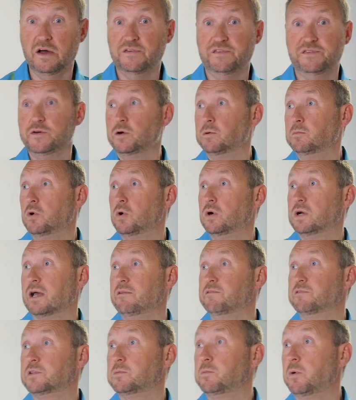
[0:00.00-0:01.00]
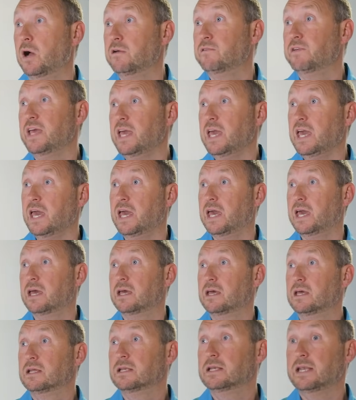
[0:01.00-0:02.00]
feel more comfortable over here?
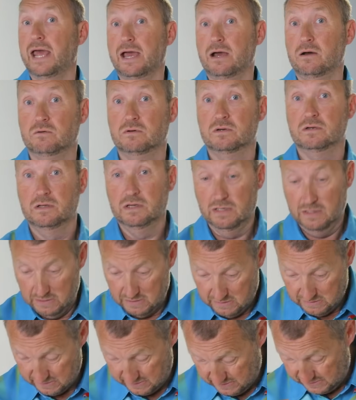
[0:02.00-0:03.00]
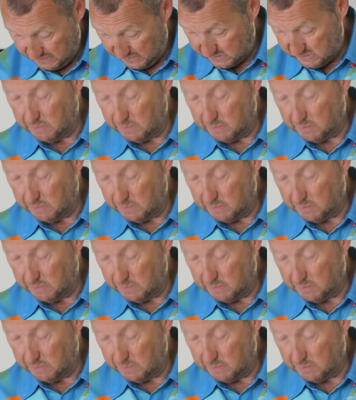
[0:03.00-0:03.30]
Now, it's